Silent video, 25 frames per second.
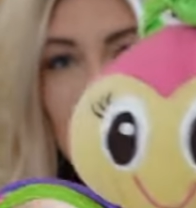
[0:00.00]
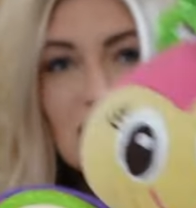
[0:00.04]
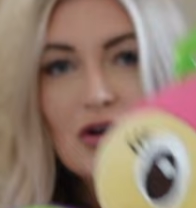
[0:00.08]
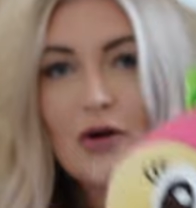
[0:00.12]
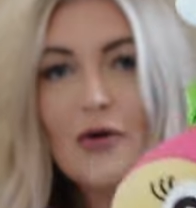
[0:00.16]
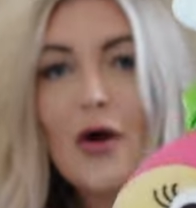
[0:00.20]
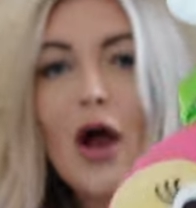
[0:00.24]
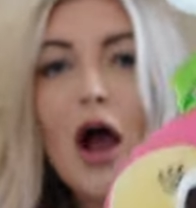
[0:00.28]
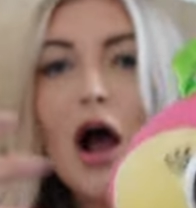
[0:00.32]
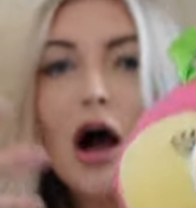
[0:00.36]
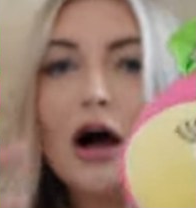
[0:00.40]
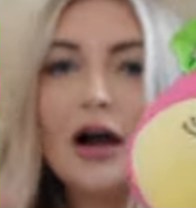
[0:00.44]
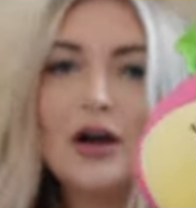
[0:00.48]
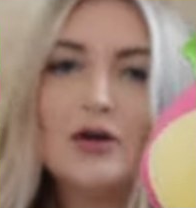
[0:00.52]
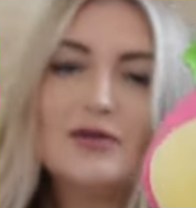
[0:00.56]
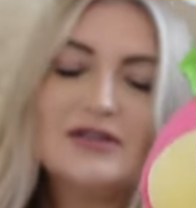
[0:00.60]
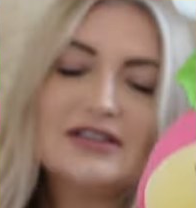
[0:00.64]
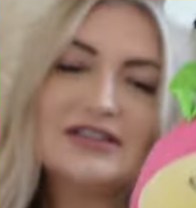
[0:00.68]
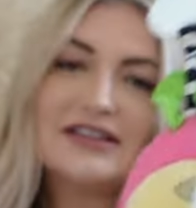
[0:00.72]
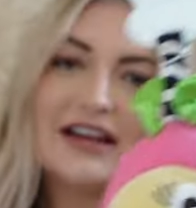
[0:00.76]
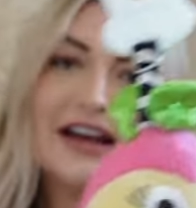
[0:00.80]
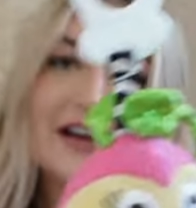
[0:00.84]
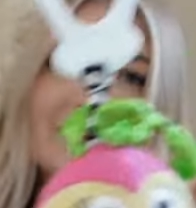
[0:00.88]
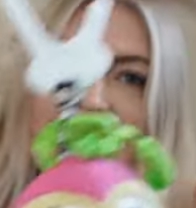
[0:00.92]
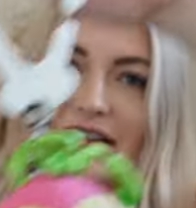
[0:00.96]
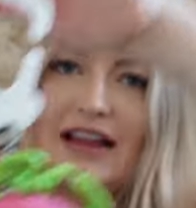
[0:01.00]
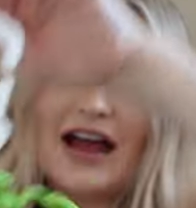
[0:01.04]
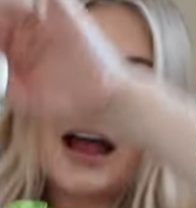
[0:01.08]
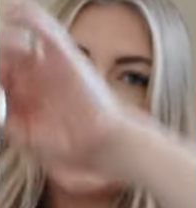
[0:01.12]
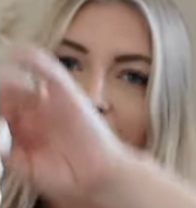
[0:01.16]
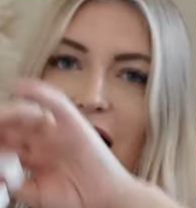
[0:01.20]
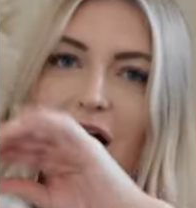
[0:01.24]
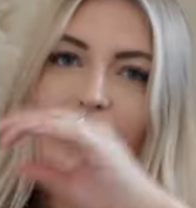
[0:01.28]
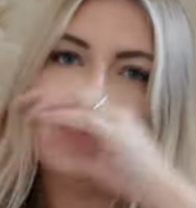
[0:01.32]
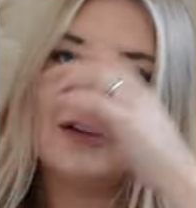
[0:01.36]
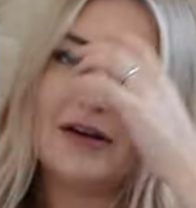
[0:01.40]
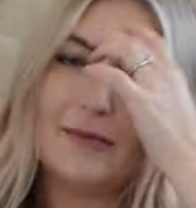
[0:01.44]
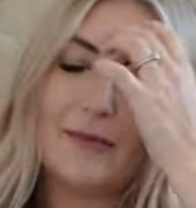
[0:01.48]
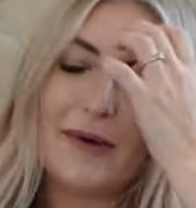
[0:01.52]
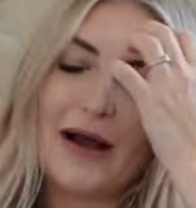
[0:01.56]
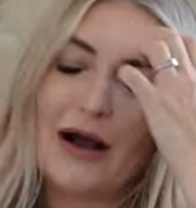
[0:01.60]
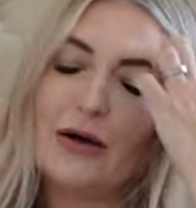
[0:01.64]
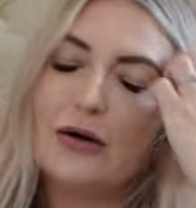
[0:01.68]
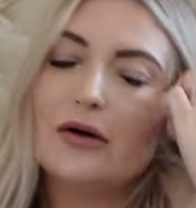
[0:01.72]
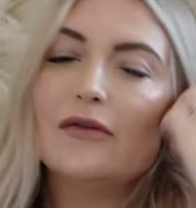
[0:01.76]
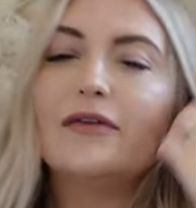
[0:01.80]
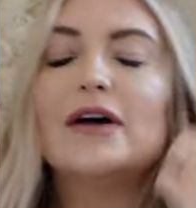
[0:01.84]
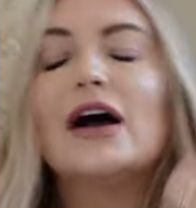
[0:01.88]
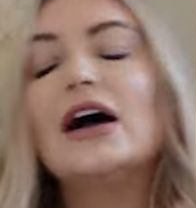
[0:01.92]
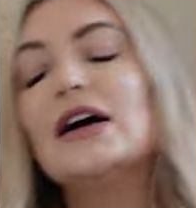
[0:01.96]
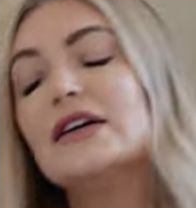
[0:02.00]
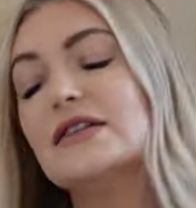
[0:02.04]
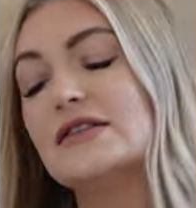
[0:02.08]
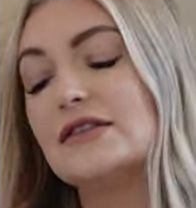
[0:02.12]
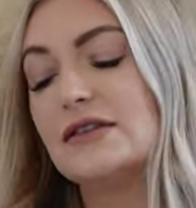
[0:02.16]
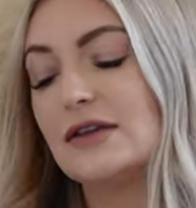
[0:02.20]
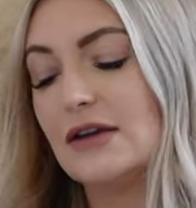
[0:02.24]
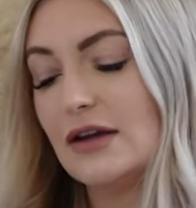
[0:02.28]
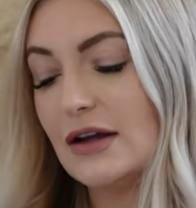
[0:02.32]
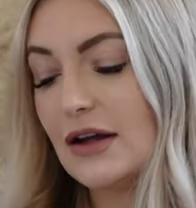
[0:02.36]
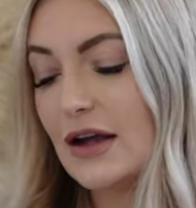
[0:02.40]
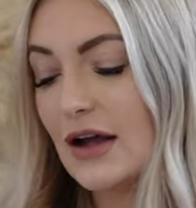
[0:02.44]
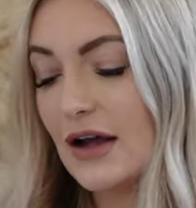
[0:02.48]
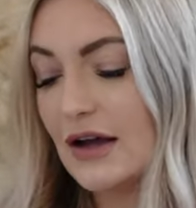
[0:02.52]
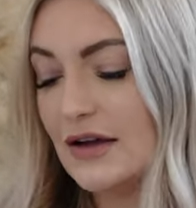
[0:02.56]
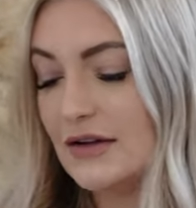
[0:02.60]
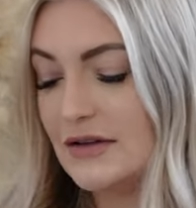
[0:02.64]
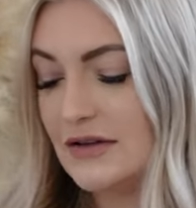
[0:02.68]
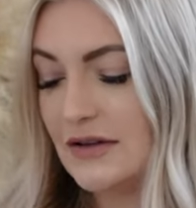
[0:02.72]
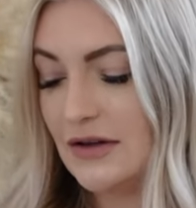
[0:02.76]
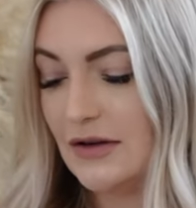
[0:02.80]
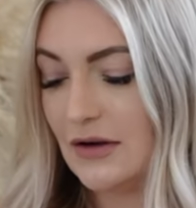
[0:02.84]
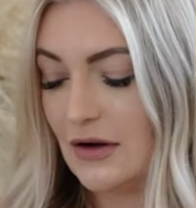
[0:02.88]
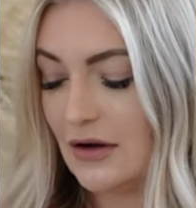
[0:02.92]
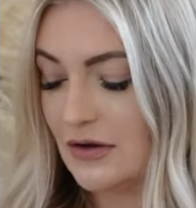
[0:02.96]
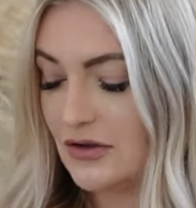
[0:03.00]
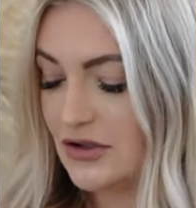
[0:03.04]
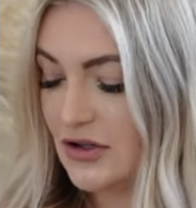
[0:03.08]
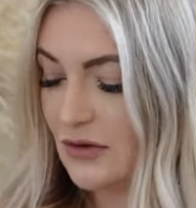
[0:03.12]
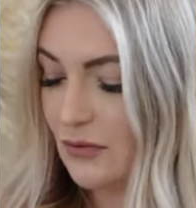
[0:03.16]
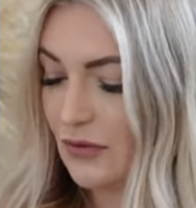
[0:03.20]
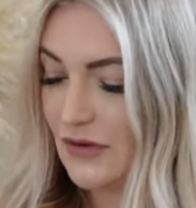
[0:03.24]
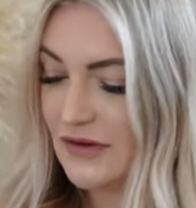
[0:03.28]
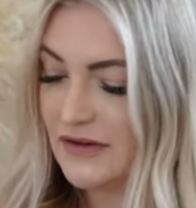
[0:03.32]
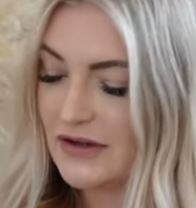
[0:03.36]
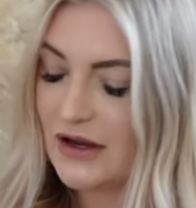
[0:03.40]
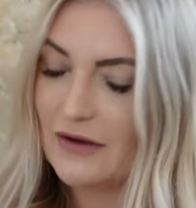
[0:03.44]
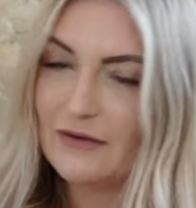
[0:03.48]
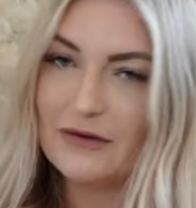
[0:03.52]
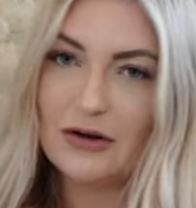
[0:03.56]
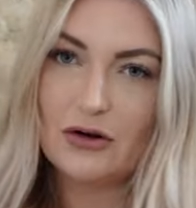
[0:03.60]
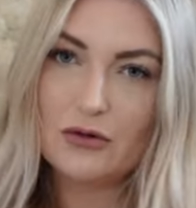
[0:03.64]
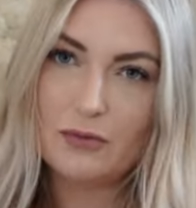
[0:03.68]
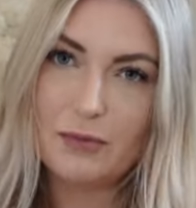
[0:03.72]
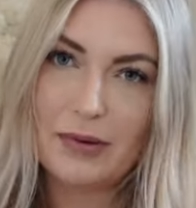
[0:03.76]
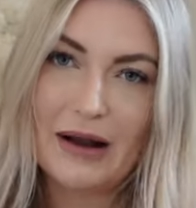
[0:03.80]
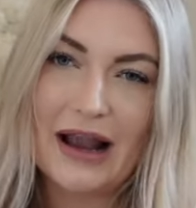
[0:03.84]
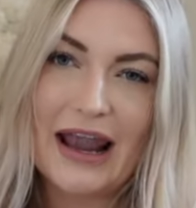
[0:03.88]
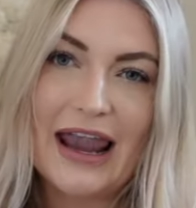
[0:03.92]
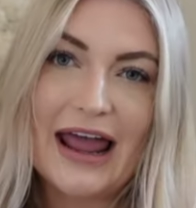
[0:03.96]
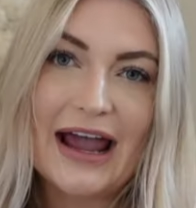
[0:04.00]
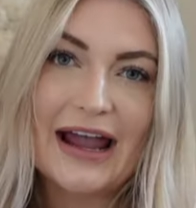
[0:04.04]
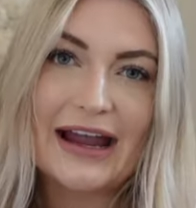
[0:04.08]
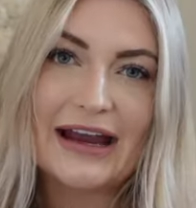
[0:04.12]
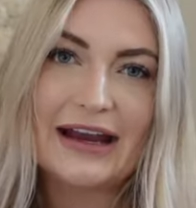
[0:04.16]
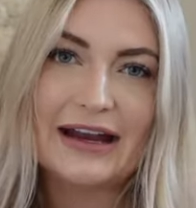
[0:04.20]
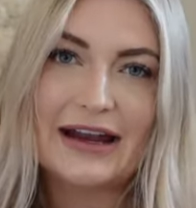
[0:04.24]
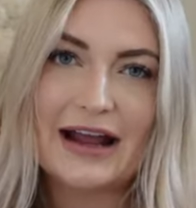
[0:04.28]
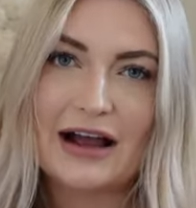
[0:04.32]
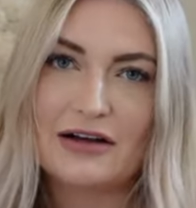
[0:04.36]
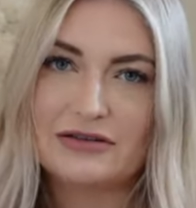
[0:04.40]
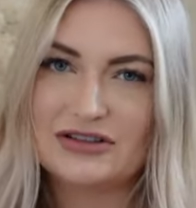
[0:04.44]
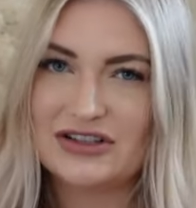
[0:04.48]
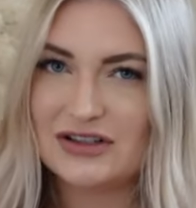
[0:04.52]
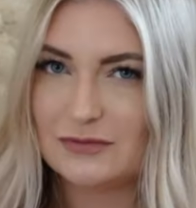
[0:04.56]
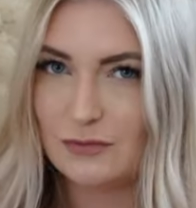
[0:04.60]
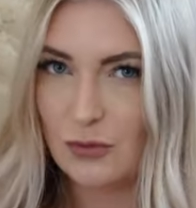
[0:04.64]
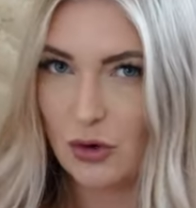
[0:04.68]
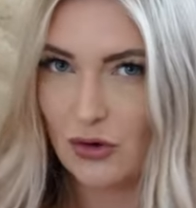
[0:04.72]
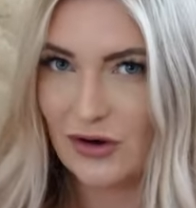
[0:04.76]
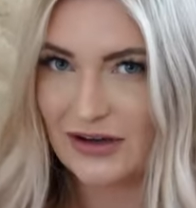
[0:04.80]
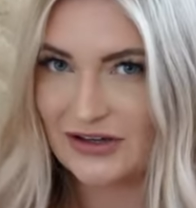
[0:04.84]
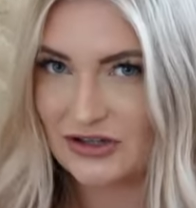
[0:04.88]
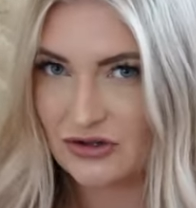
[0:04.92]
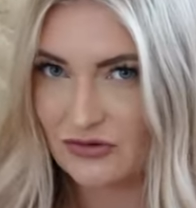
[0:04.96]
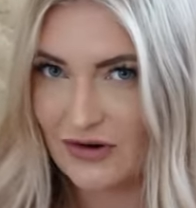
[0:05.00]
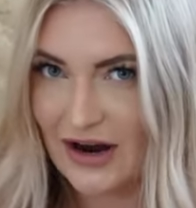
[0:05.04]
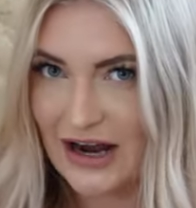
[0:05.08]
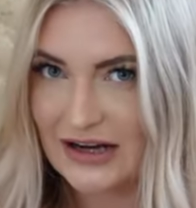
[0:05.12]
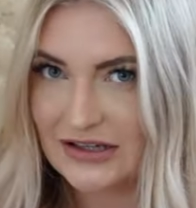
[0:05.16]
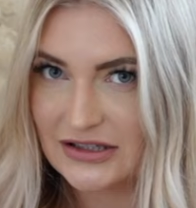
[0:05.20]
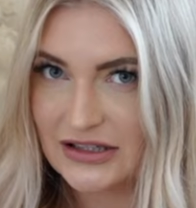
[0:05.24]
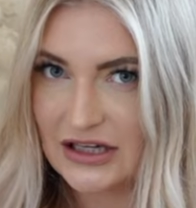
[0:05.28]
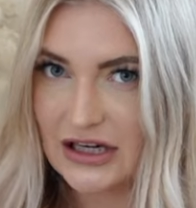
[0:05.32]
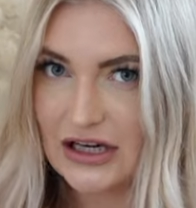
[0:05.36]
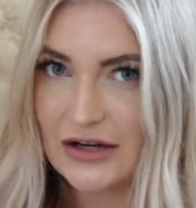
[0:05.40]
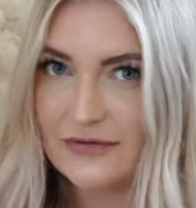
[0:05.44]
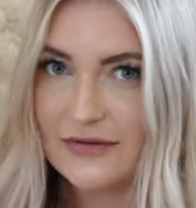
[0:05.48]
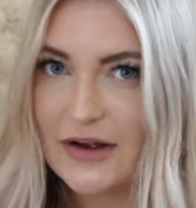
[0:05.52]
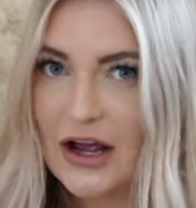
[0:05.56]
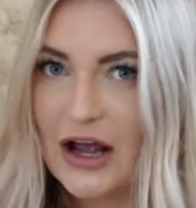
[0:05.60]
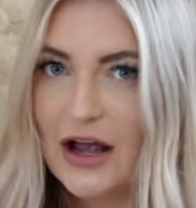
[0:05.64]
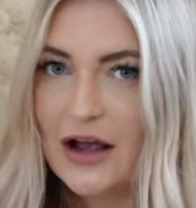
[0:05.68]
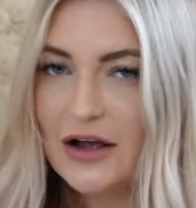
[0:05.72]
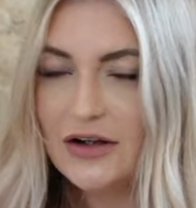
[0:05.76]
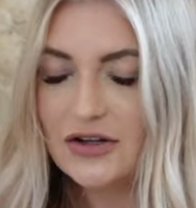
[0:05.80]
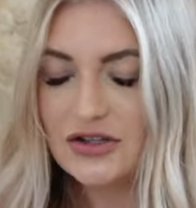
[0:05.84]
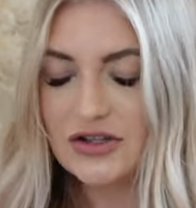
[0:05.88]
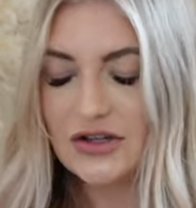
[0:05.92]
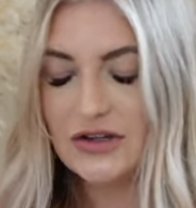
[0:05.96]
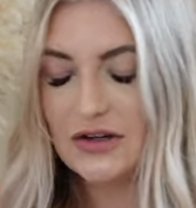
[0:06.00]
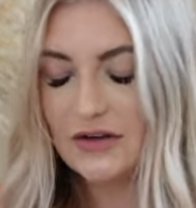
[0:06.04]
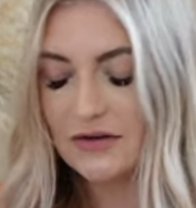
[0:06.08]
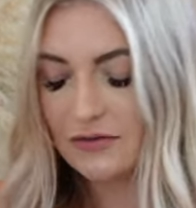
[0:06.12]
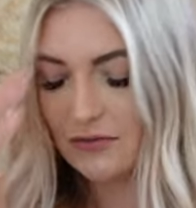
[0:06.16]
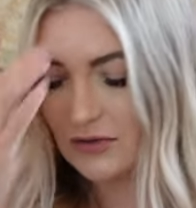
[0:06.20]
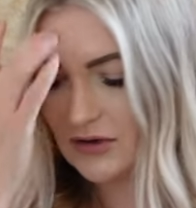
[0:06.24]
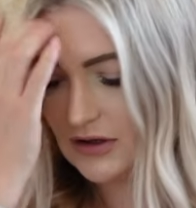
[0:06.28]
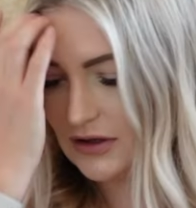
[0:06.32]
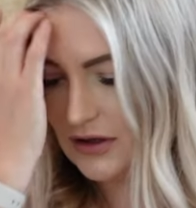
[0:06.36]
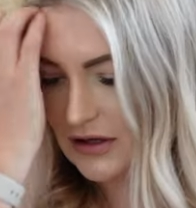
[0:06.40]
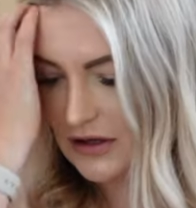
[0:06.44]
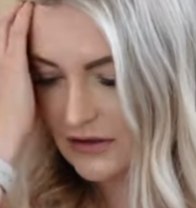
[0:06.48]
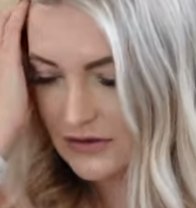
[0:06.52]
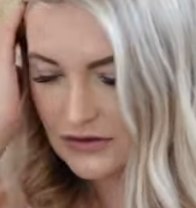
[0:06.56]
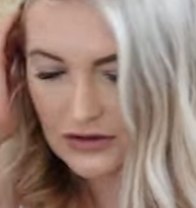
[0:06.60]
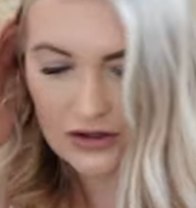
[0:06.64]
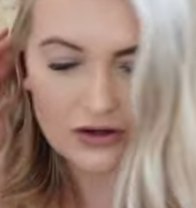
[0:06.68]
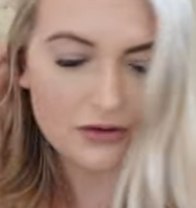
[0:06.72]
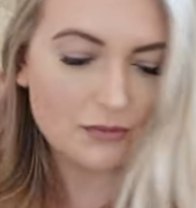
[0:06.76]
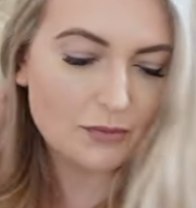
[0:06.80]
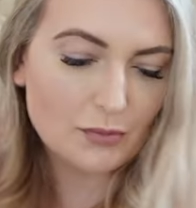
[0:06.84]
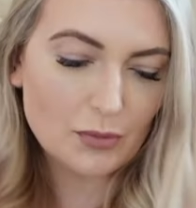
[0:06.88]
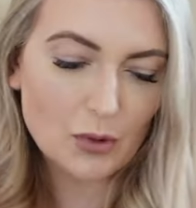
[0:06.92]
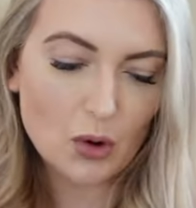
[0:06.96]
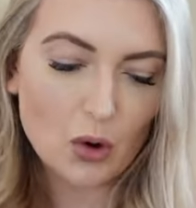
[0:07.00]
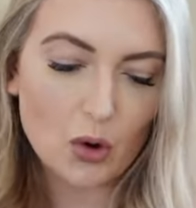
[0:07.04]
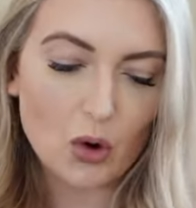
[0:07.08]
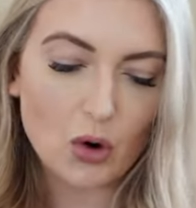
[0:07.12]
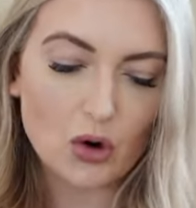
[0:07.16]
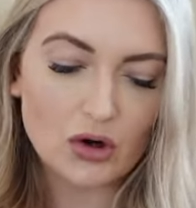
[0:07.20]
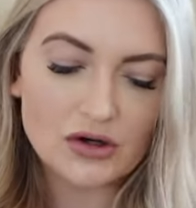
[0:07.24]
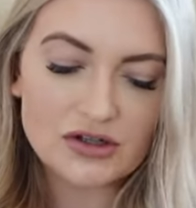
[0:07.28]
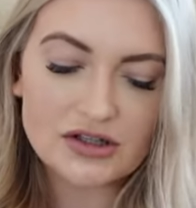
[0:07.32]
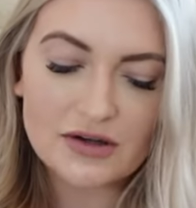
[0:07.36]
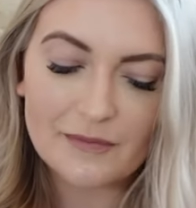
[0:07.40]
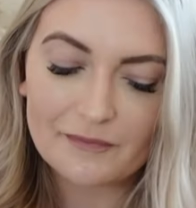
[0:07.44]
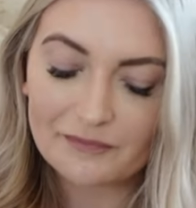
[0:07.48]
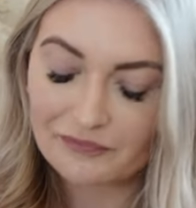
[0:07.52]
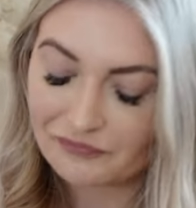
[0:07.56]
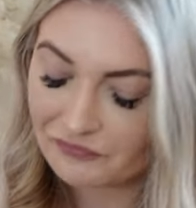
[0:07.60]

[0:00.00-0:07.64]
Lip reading: So I always take that out and about with us in case, you know, she wants to have a little play now. She's more interactive. She doesn't want to get too bored.